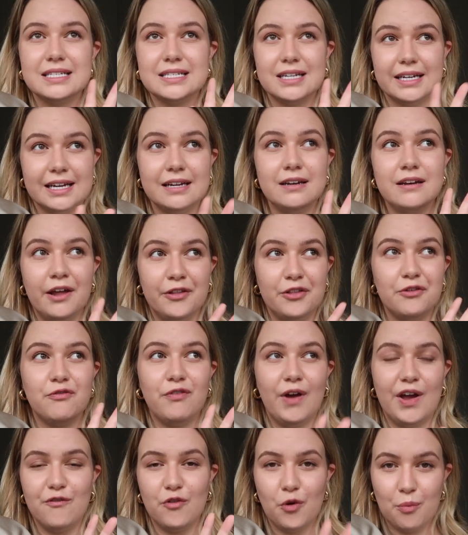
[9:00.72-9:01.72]
is like another
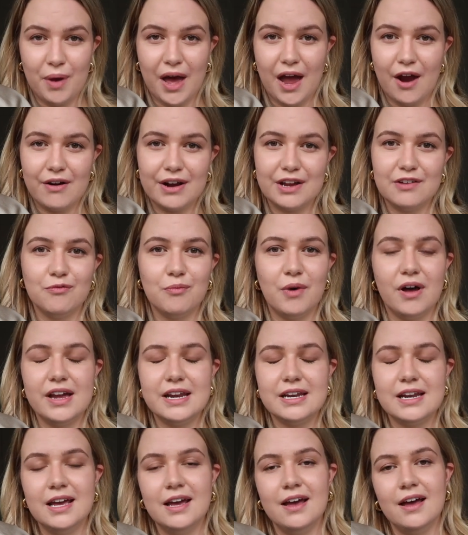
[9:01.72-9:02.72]
favorite pairing of
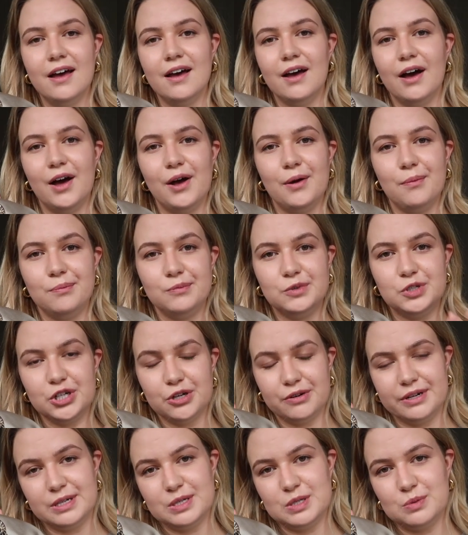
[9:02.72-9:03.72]
mine um,
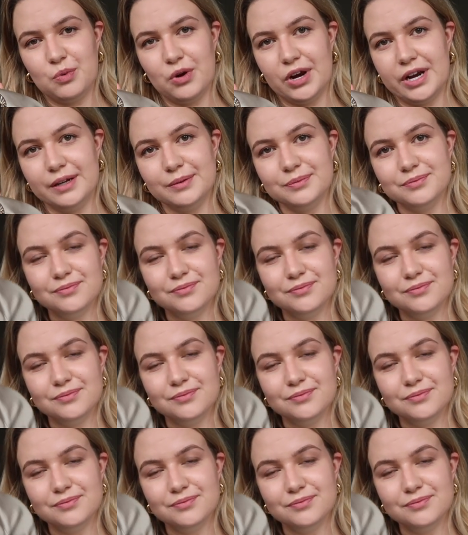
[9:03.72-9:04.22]
during spring